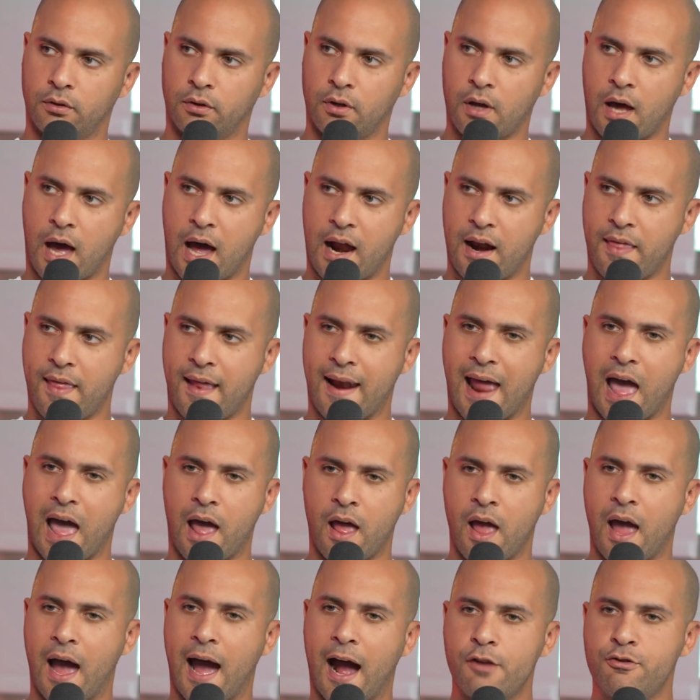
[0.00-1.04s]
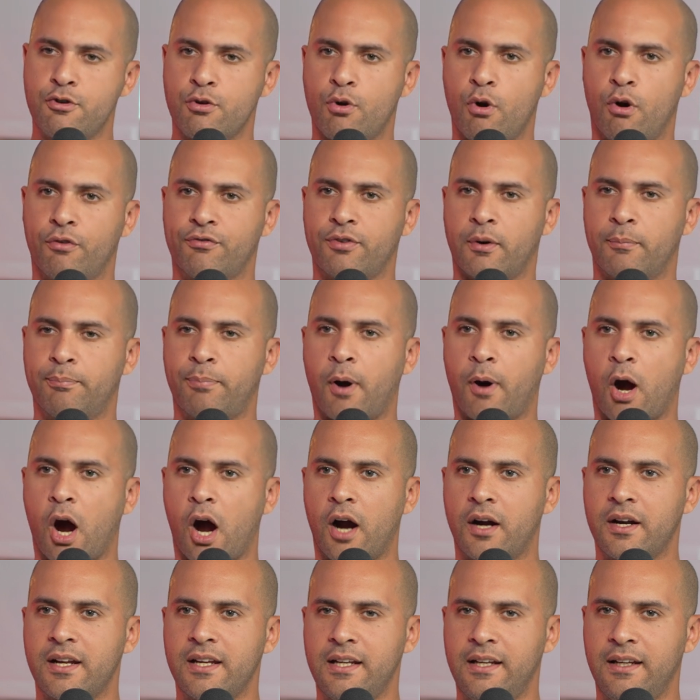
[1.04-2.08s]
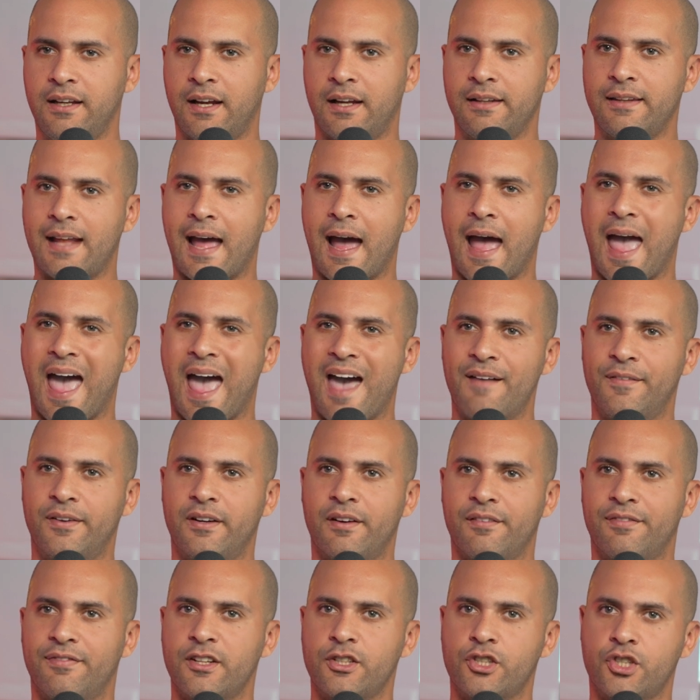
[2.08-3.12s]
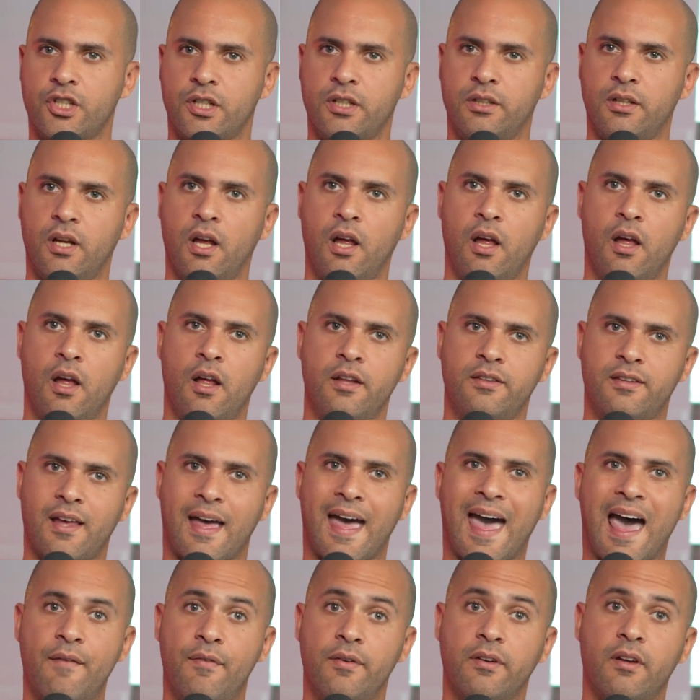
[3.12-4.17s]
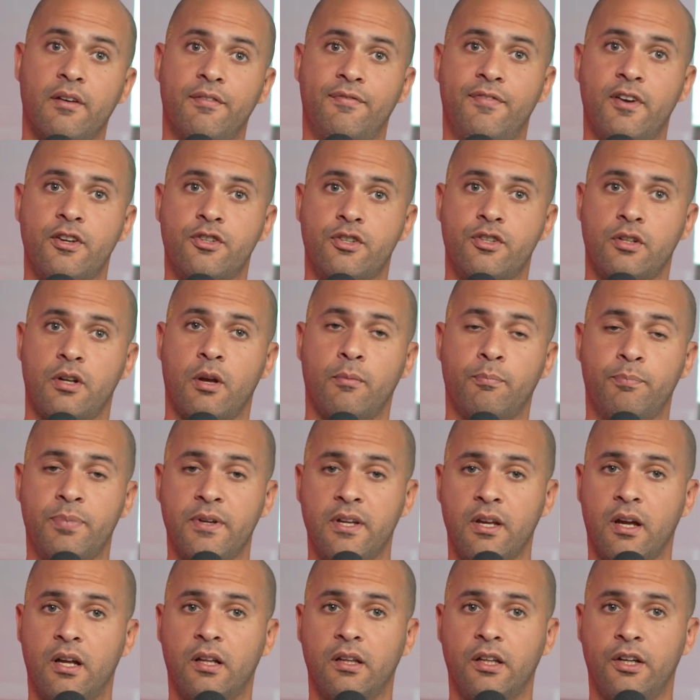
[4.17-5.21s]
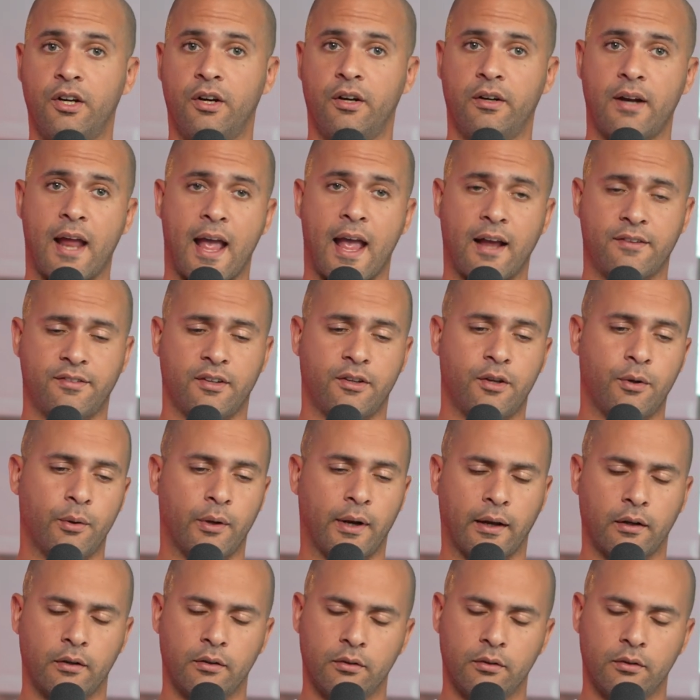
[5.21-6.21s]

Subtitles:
How did that happen? How did you go from partying and not having a vision to having a vision and being clear and executing?